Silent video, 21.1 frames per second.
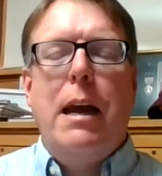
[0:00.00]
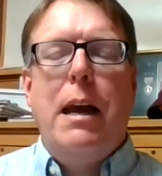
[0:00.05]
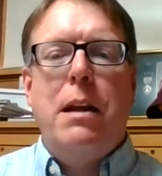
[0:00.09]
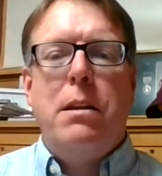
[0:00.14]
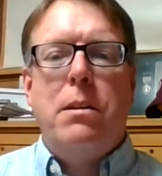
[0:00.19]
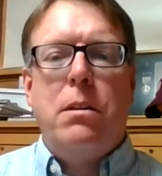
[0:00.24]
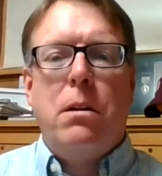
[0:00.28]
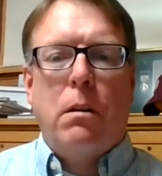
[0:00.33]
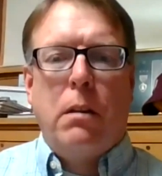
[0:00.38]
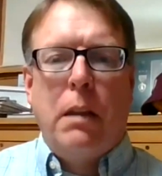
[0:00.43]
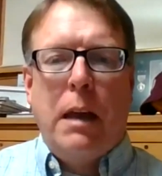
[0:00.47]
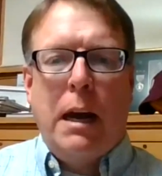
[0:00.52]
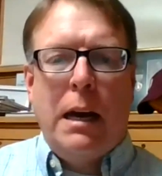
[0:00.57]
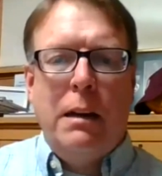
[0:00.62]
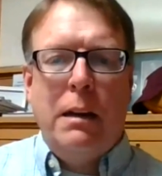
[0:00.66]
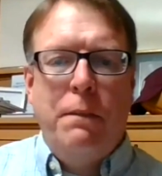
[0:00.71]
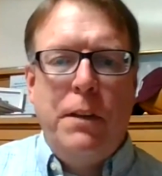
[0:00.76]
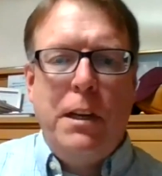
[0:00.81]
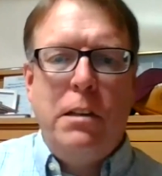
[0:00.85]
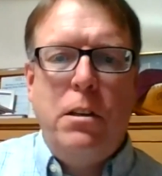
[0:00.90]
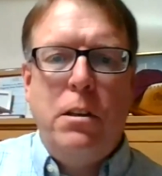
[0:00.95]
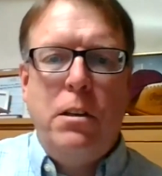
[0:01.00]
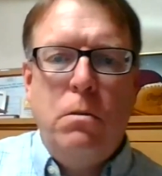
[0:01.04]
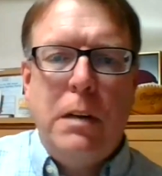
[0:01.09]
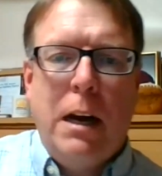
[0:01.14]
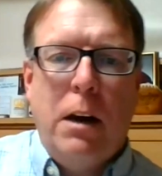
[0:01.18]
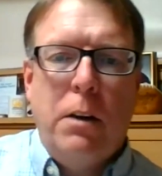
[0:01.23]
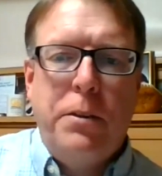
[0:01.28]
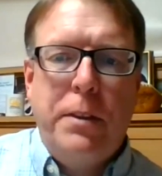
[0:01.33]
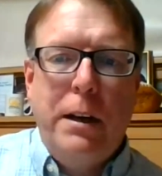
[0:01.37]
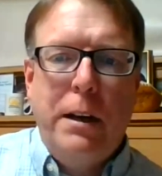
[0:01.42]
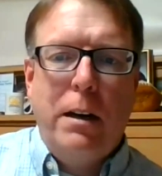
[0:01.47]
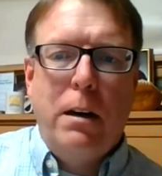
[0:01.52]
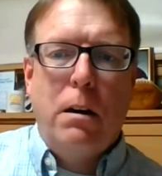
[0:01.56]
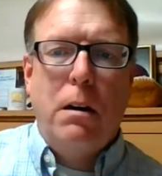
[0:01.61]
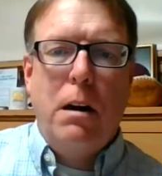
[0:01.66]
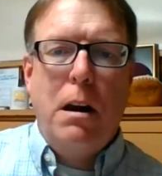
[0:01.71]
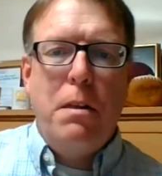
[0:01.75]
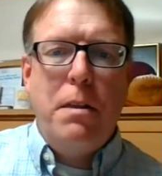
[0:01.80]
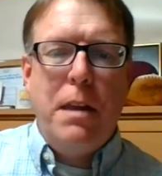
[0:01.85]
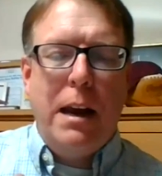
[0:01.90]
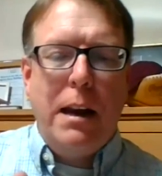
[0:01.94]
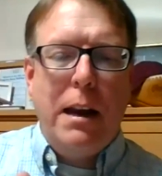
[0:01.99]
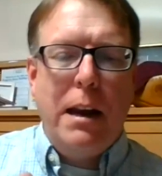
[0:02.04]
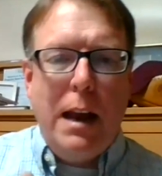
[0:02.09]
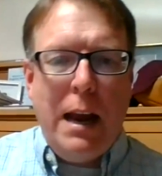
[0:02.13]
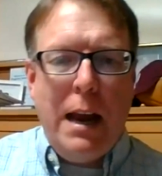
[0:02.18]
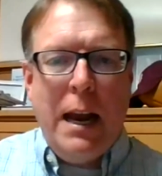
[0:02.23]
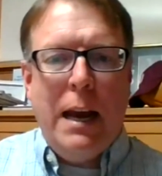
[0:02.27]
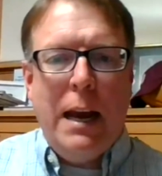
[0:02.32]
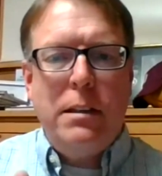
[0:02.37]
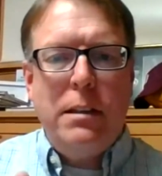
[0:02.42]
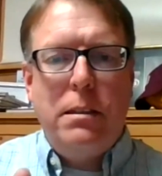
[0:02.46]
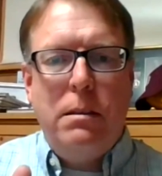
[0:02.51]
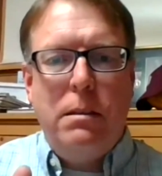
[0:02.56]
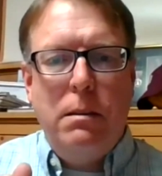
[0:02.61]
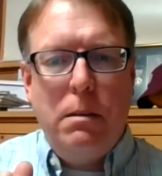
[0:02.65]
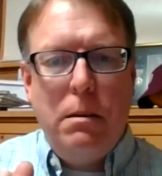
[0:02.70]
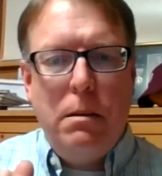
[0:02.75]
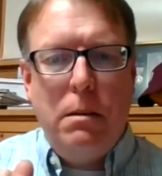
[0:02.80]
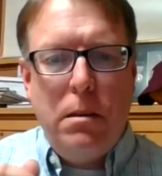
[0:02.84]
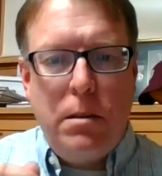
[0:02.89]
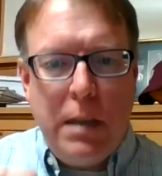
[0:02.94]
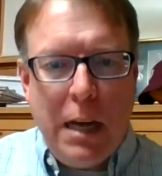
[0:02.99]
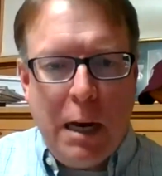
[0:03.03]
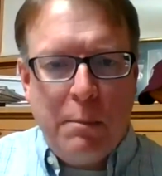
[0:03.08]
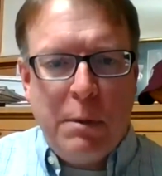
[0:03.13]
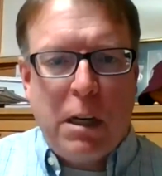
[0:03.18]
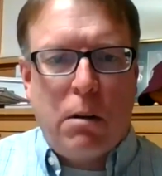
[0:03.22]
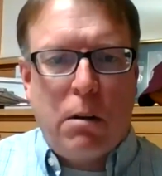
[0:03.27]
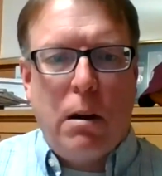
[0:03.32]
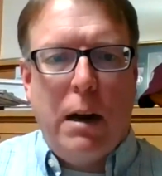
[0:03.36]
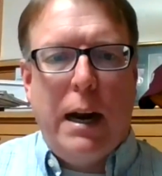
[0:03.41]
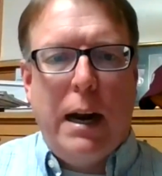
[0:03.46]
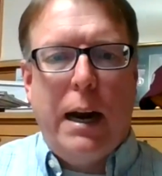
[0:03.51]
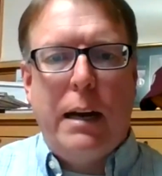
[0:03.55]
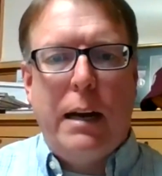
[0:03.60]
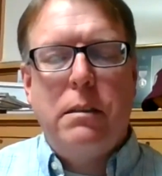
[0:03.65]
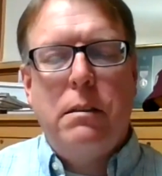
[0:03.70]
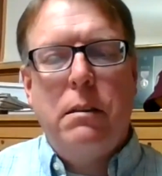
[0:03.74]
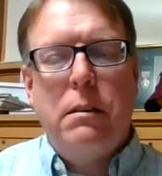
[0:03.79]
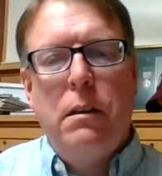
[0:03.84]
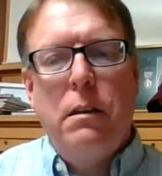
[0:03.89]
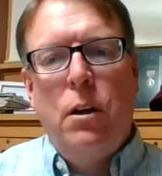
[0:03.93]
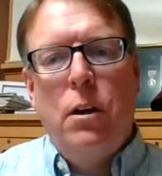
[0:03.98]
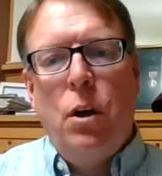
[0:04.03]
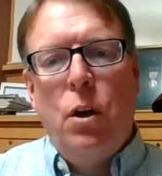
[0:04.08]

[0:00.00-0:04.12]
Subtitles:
And there are a lot of issues out there that as Democrats,